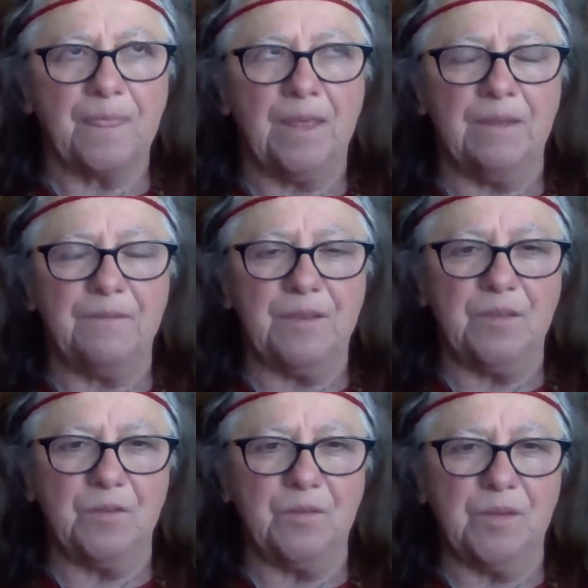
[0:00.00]
giving
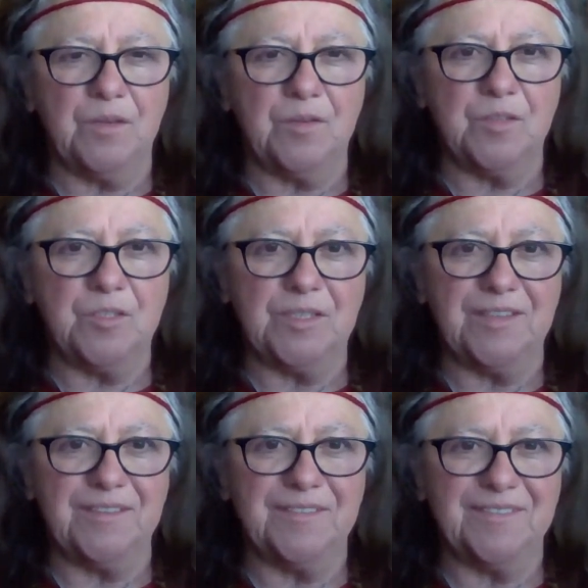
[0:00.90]
you
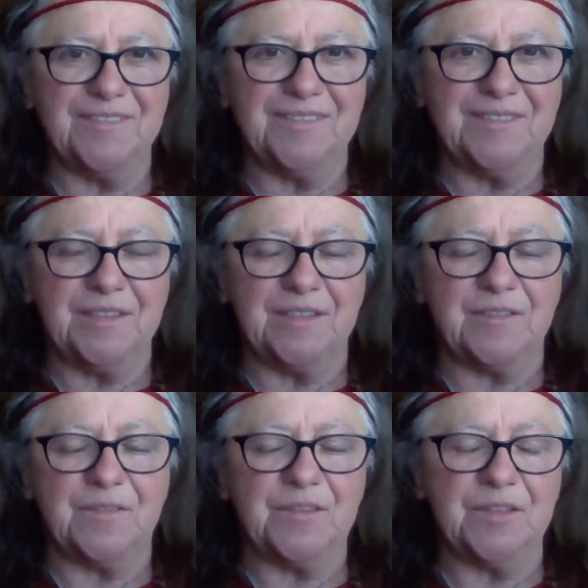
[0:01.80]
energy and
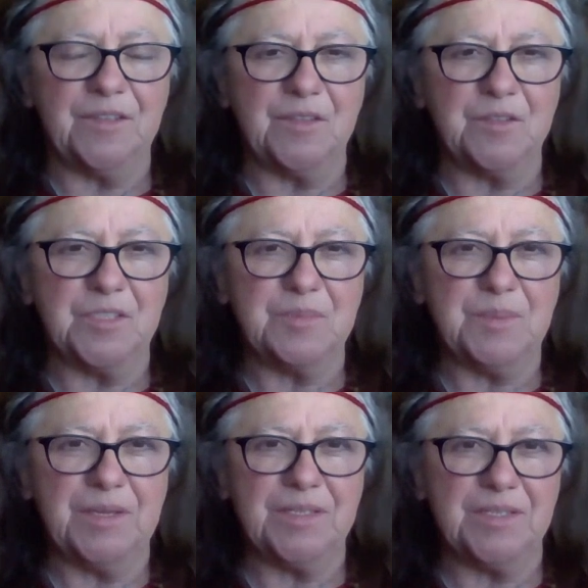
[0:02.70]
filling those
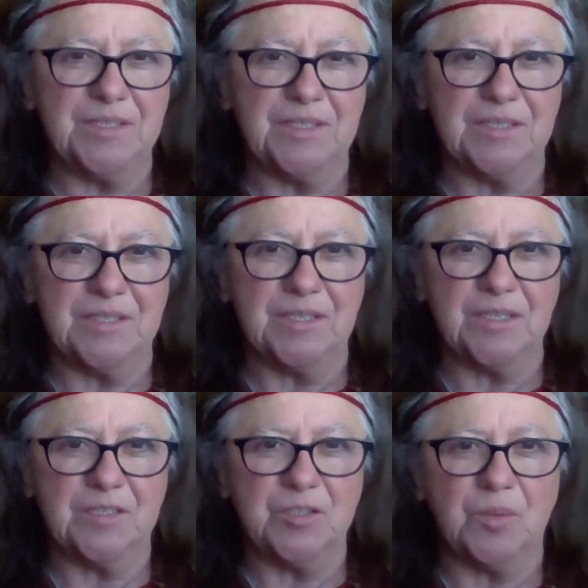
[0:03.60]
spaces
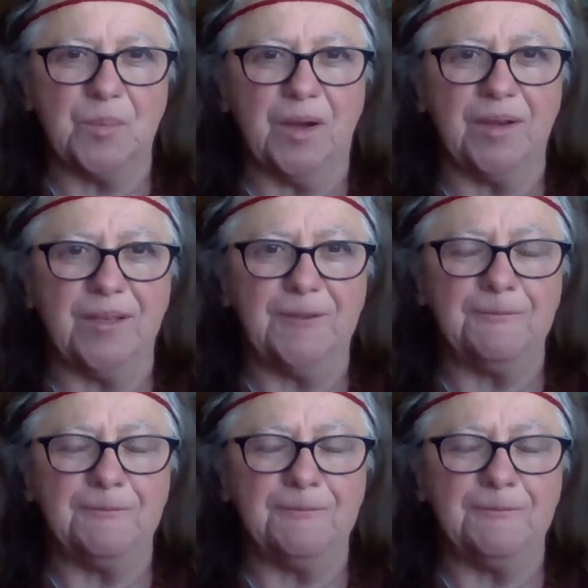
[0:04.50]
inside your body.